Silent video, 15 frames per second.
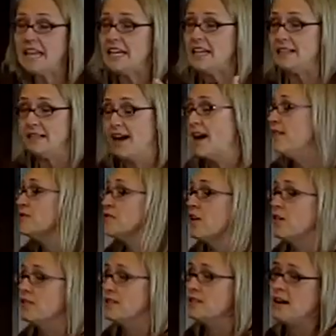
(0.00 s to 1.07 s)
he laughed
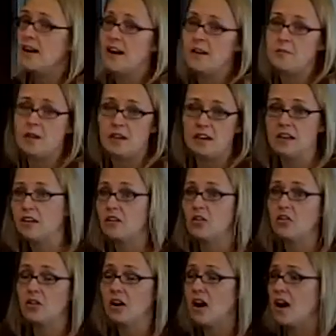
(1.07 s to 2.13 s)
all the time. He didn't
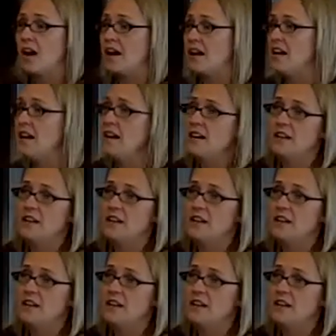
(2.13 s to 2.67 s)
cry.